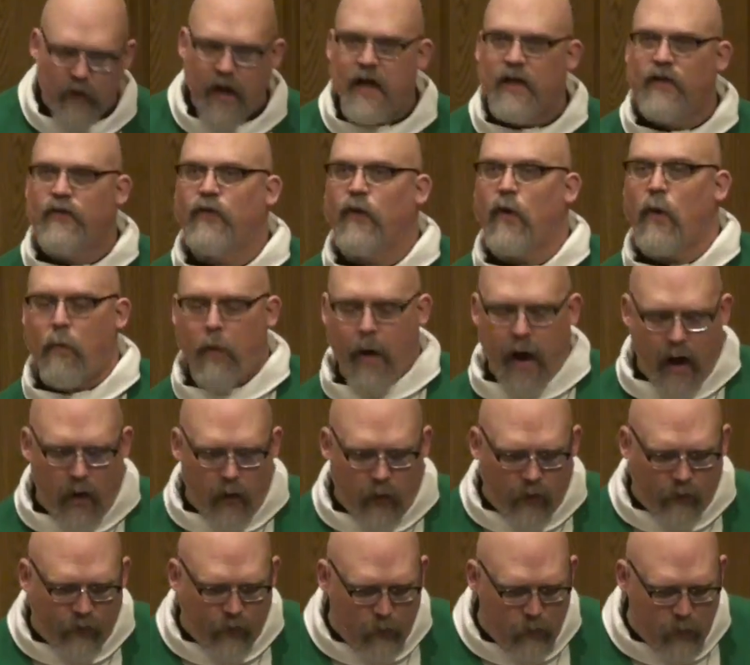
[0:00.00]
the transfer of
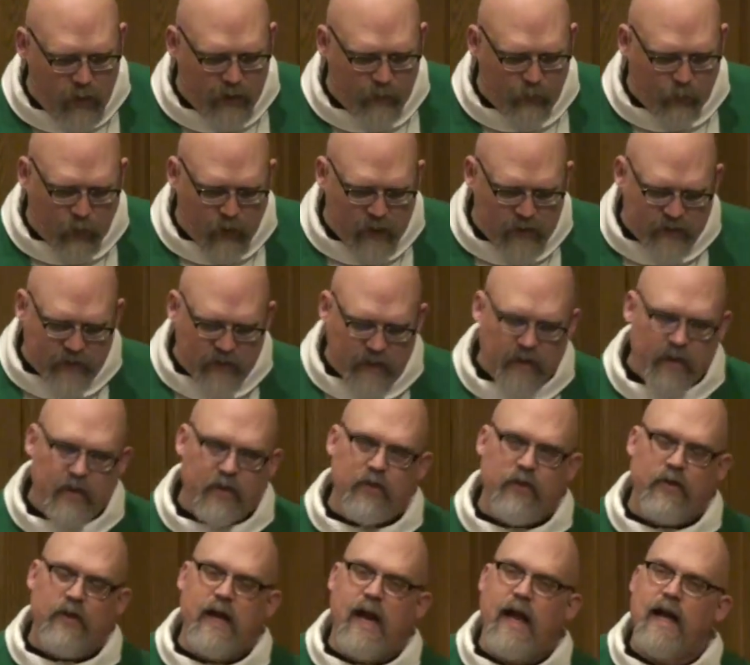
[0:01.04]
power from one president
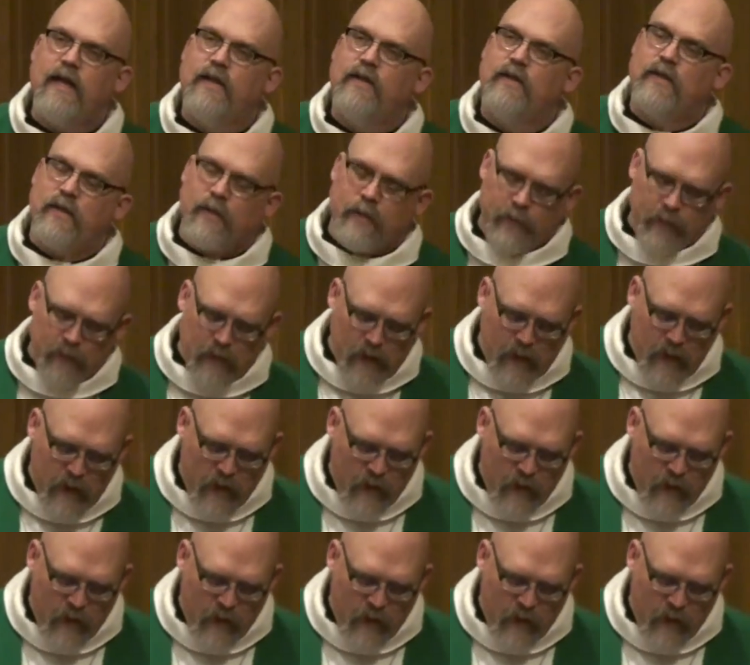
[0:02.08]
to the next.